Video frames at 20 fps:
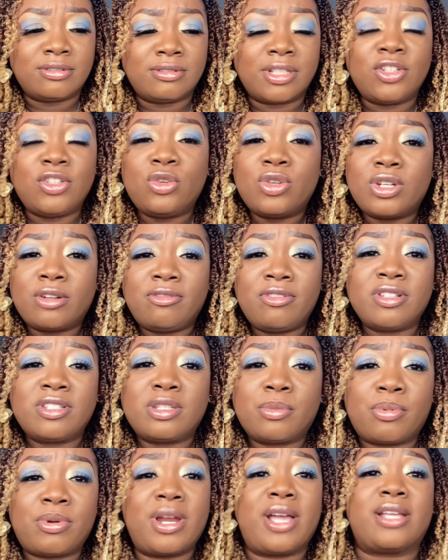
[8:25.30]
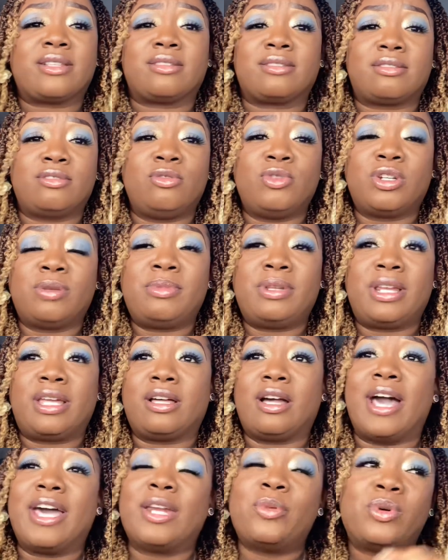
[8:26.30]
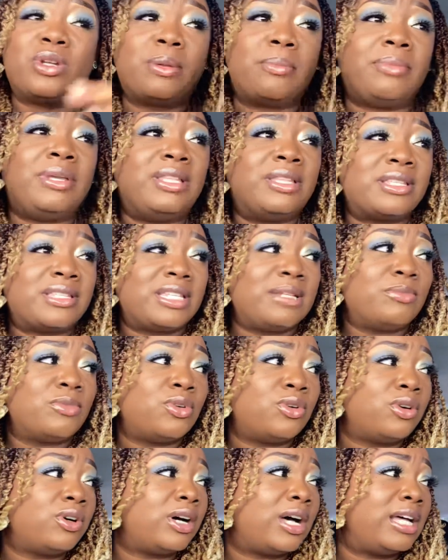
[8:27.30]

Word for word: then you're going to feel depressed. You're going to be like, I don't want to be this anymore.